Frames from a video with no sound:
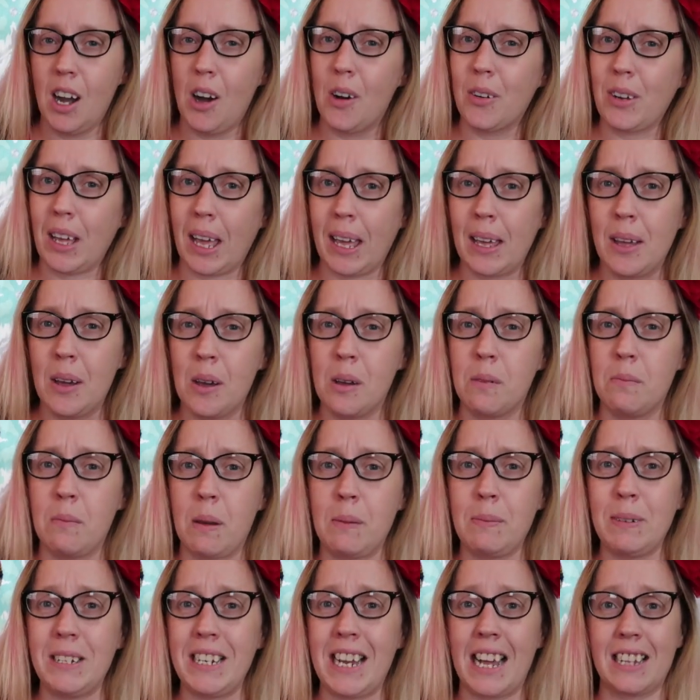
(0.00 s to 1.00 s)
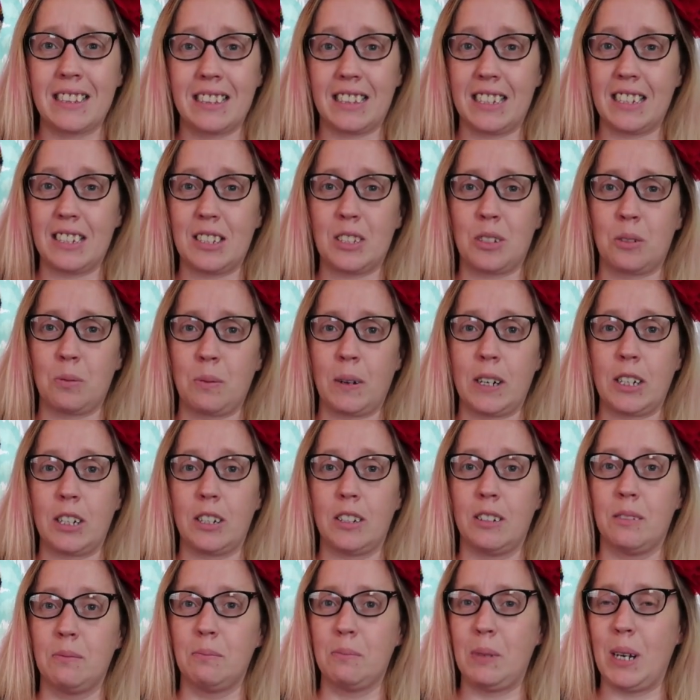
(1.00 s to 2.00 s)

Okay, maybe not this sweater,